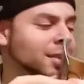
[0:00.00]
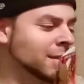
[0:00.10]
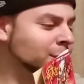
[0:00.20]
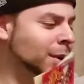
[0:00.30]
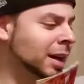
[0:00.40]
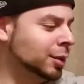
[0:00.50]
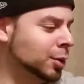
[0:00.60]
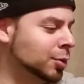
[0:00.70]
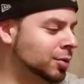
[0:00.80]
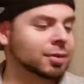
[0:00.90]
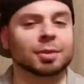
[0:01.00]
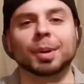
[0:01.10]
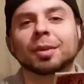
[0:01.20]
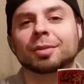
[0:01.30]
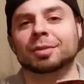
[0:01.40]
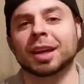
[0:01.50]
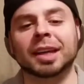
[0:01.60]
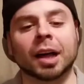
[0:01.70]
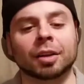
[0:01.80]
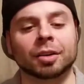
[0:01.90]
if you buy it loose, it's about
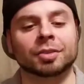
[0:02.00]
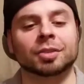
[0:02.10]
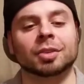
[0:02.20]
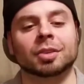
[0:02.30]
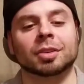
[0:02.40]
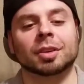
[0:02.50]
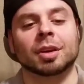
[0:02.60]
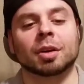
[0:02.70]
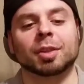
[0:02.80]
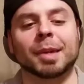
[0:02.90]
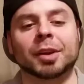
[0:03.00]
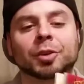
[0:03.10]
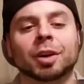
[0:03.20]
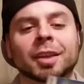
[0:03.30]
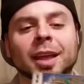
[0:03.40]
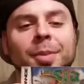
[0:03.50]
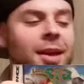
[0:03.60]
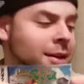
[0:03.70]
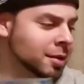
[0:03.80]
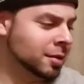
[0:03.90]
$10. With the manual, I think I
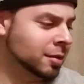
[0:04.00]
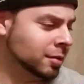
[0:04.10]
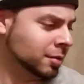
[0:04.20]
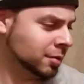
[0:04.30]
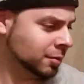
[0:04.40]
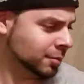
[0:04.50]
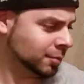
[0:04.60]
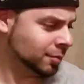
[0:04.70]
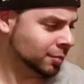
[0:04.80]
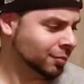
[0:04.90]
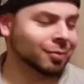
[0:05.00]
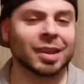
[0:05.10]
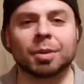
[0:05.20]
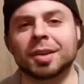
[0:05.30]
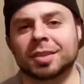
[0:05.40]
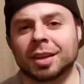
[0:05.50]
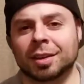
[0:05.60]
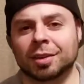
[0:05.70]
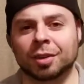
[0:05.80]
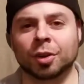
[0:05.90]
paid, I want to
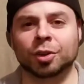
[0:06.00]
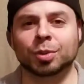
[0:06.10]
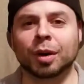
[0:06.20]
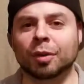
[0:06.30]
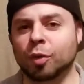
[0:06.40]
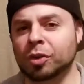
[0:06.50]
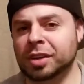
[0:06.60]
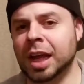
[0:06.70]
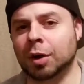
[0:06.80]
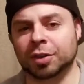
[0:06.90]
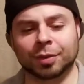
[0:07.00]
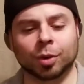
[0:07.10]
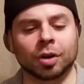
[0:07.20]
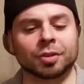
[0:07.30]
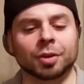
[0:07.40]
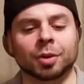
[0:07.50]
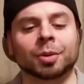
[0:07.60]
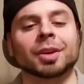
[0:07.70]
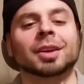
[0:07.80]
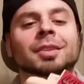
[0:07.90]
say, $12 or $14 for it,
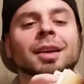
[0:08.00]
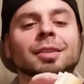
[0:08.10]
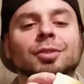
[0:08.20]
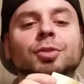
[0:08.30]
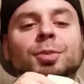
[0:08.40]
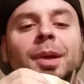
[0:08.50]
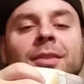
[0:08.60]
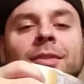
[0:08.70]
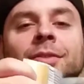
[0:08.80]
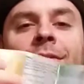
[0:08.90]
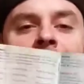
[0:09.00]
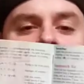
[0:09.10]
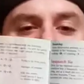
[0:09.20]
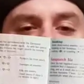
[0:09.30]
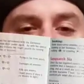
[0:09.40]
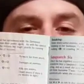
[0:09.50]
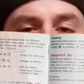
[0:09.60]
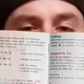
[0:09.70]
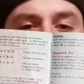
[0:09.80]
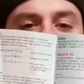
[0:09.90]
so not too expensive.
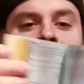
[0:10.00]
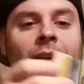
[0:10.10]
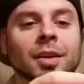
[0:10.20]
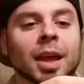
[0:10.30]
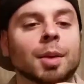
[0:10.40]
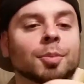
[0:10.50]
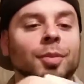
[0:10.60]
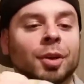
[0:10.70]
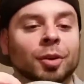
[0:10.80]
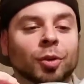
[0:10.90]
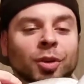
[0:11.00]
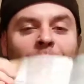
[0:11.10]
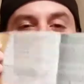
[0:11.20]
The game, with the